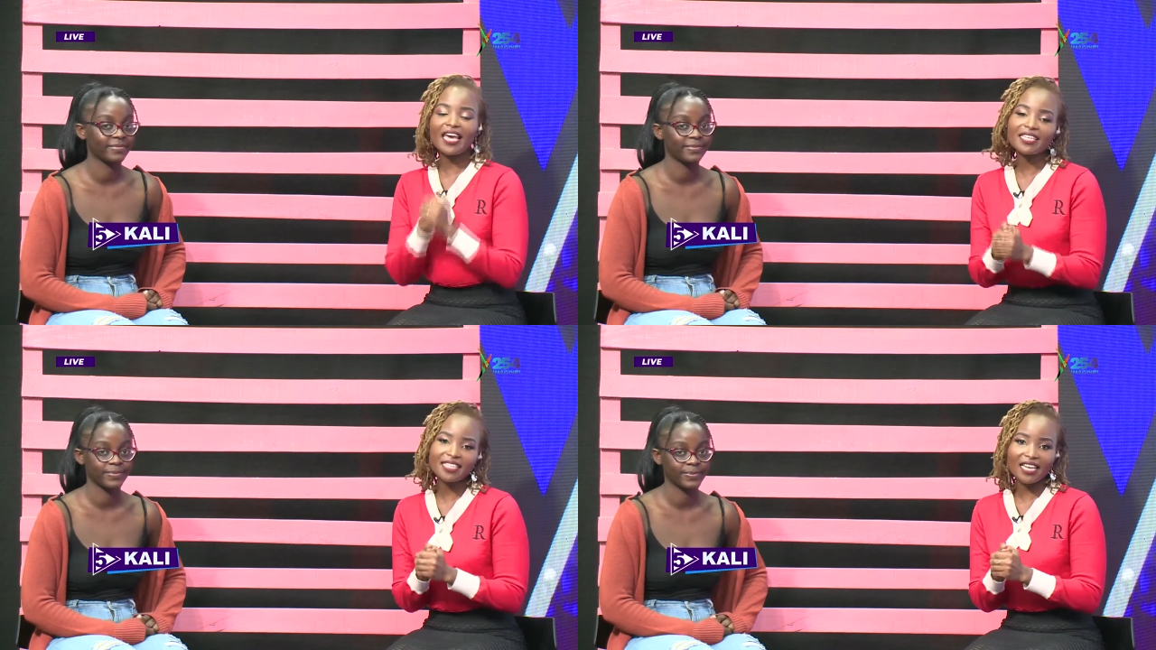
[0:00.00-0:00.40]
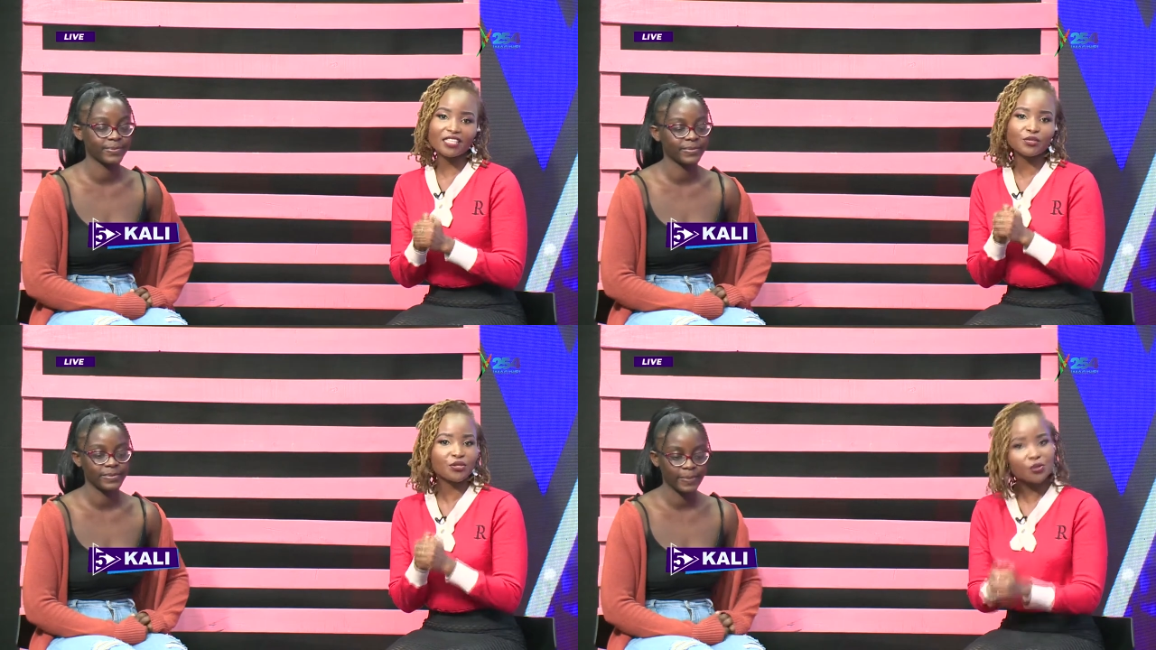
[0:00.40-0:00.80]
Speaker 1: and
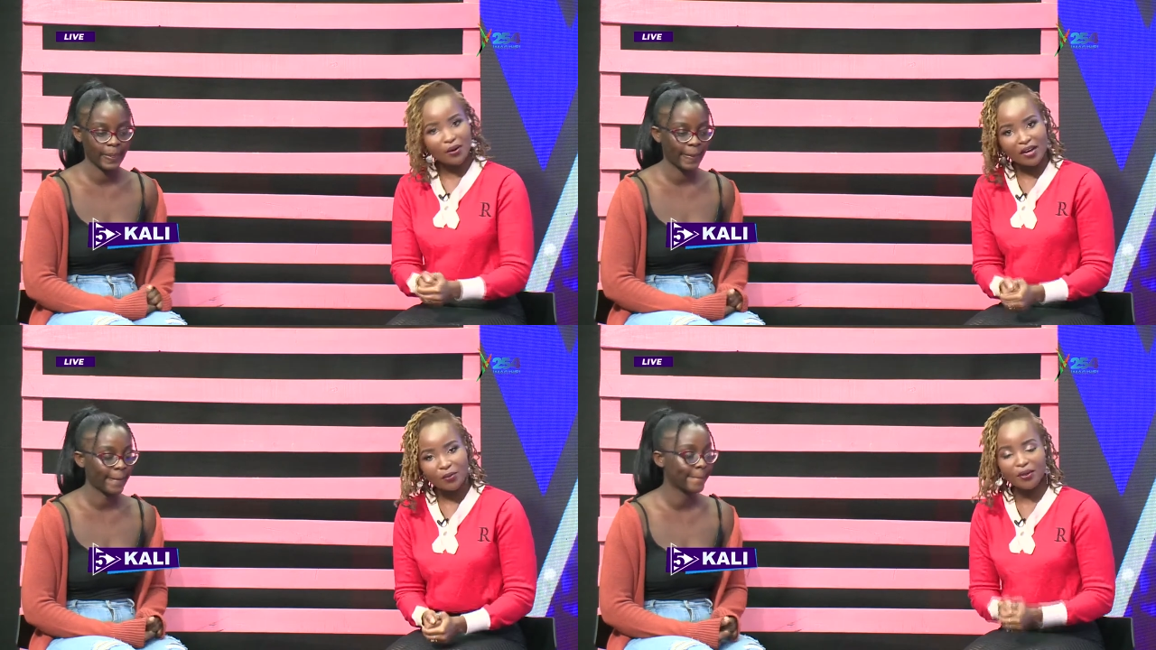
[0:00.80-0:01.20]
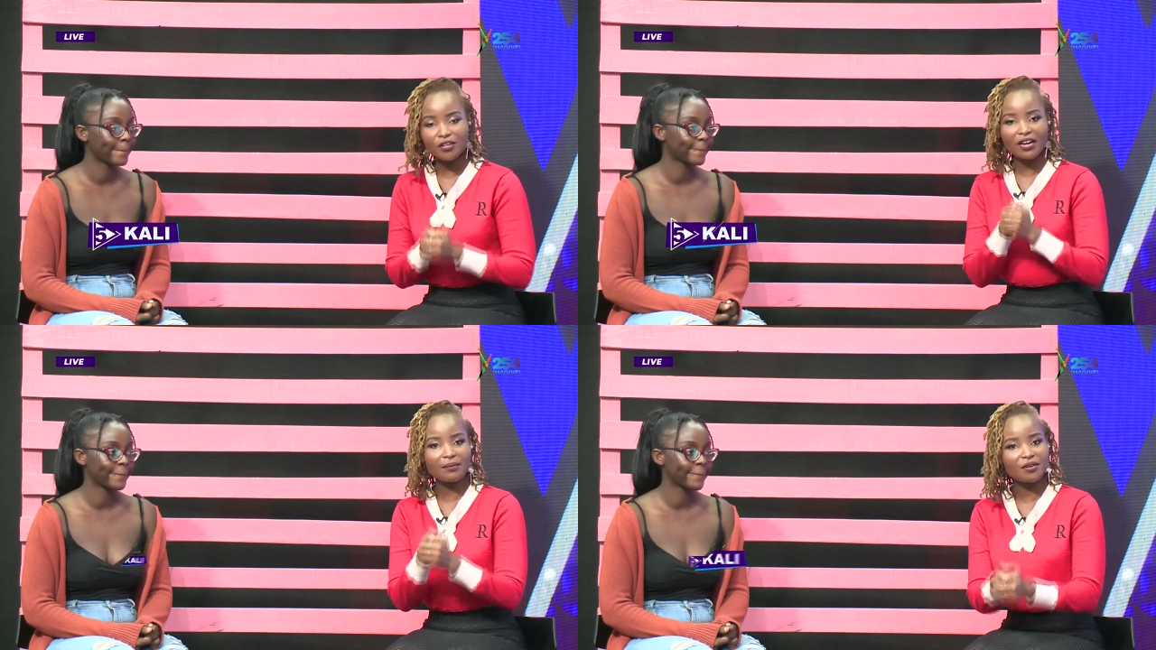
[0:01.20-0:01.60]
tell us who you are,
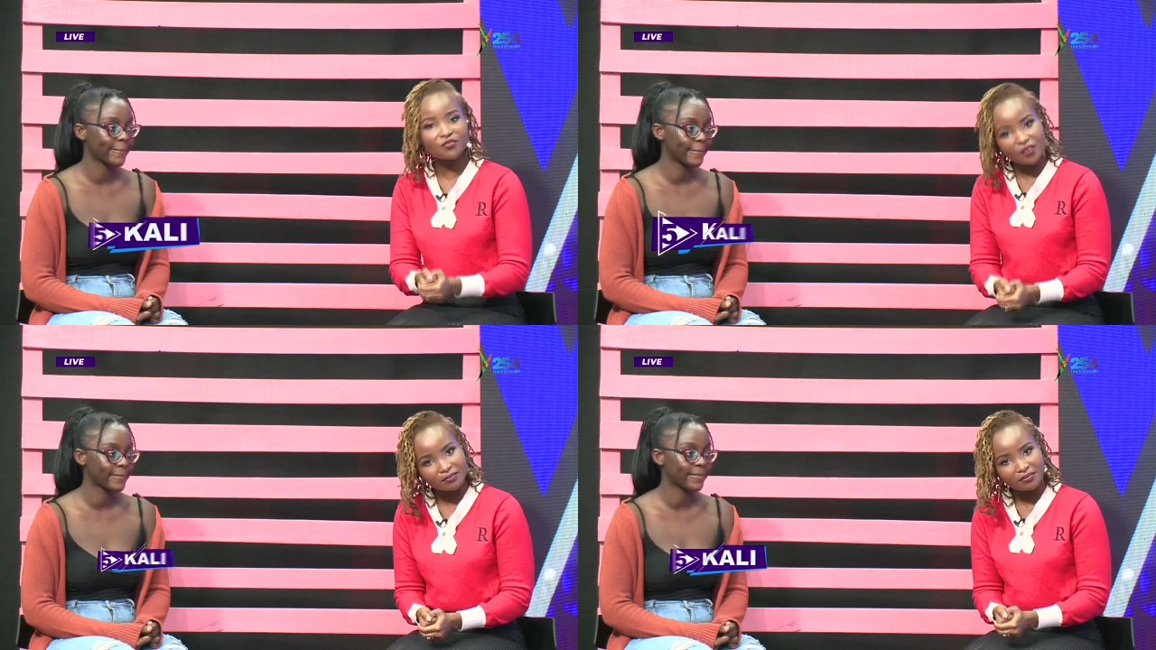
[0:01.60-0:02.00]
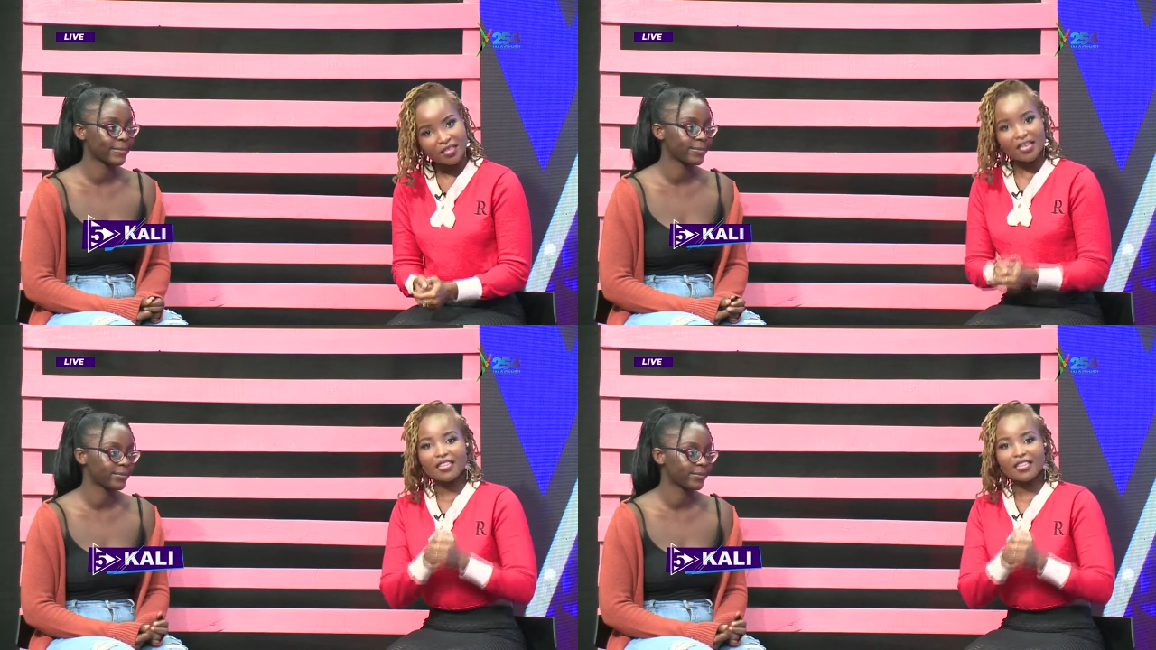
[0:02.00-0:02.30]
where you're coming from,